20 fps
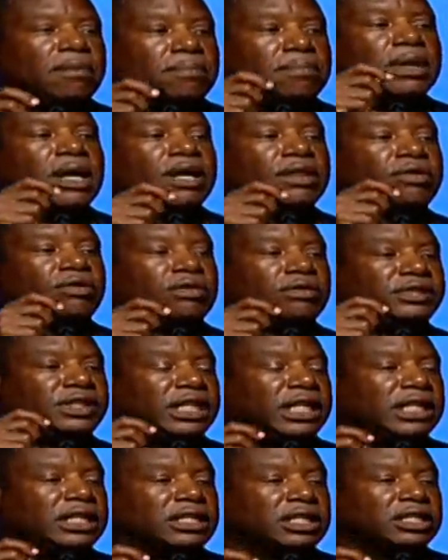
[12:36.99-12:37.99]
Mother of
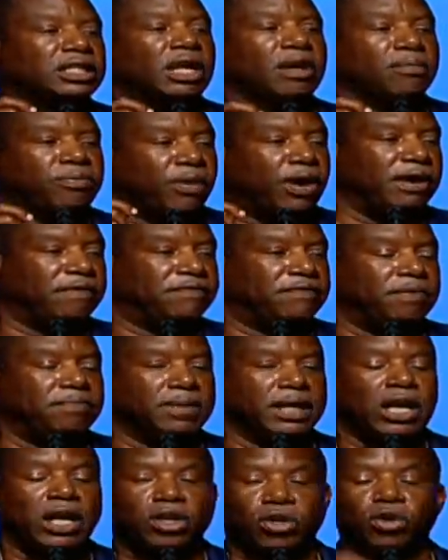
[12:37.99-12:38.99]
Jesus, pray for me.